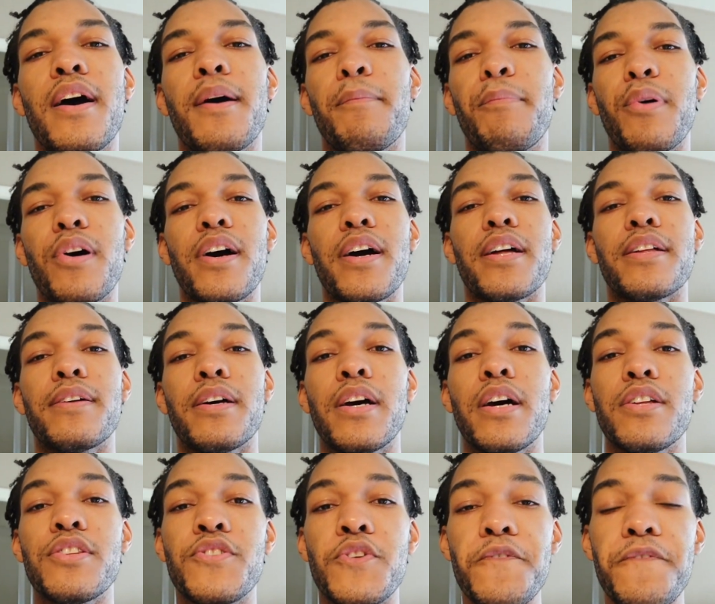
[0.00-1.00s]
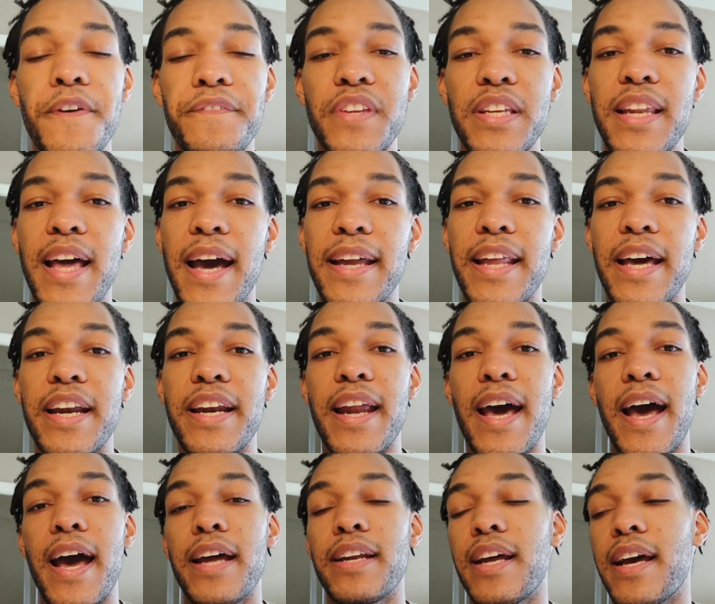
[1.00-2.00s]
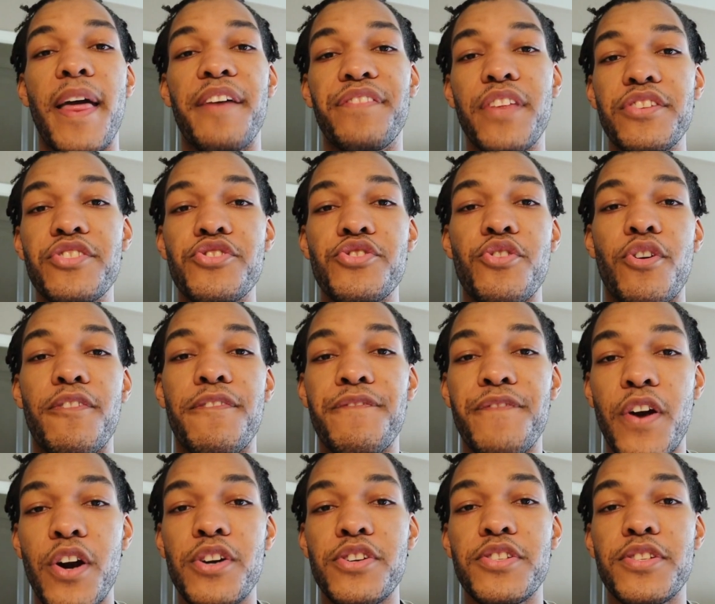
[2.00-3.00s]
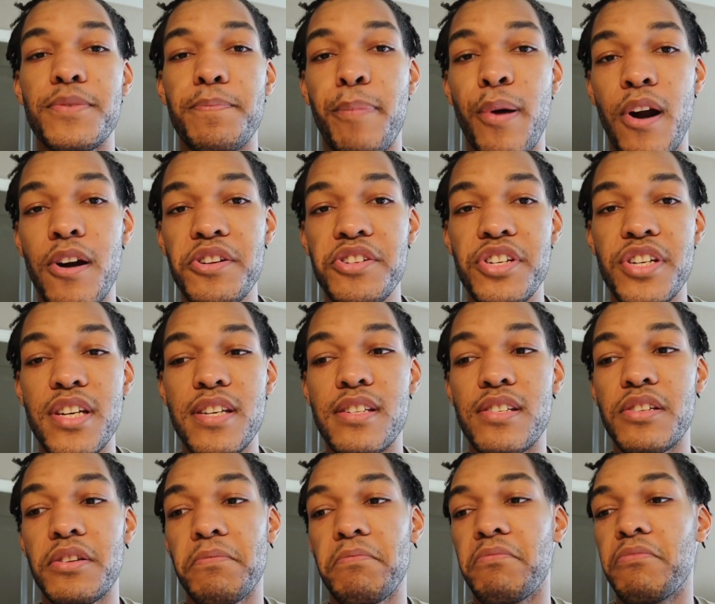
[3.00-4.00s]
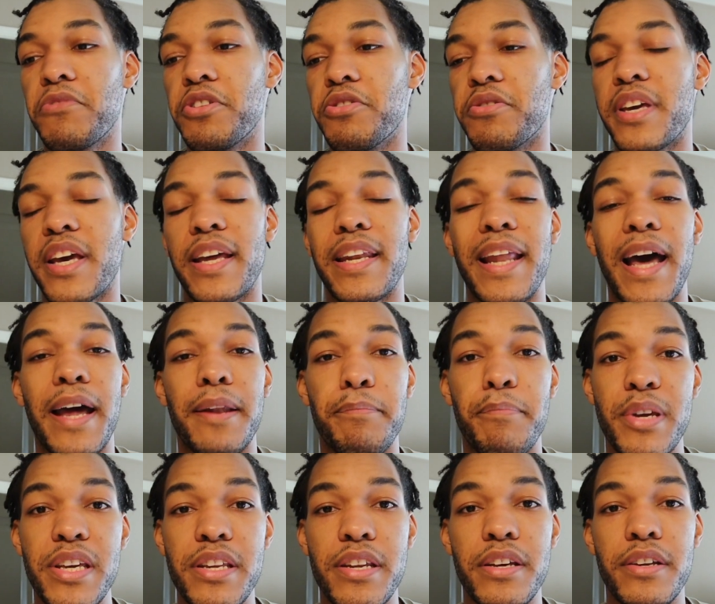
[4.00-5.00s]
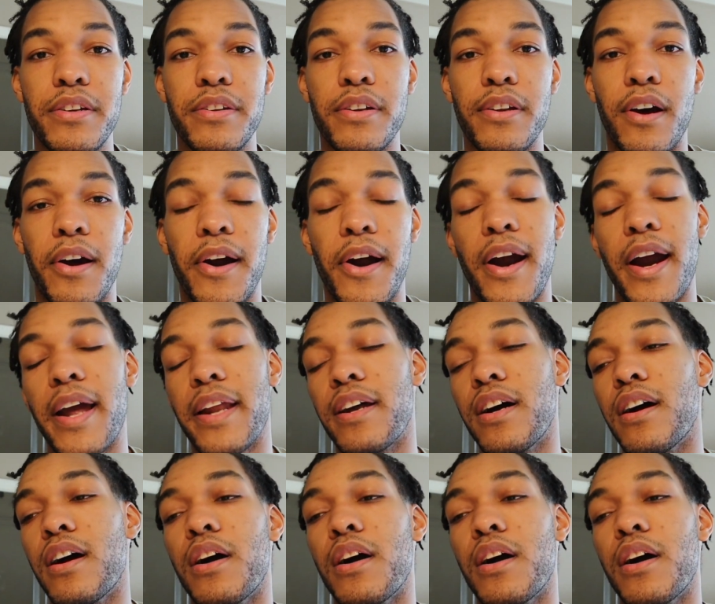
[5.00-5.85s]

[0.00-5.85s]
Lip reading: But $259.99, if this is your first purchase, you cannot beat it. All right.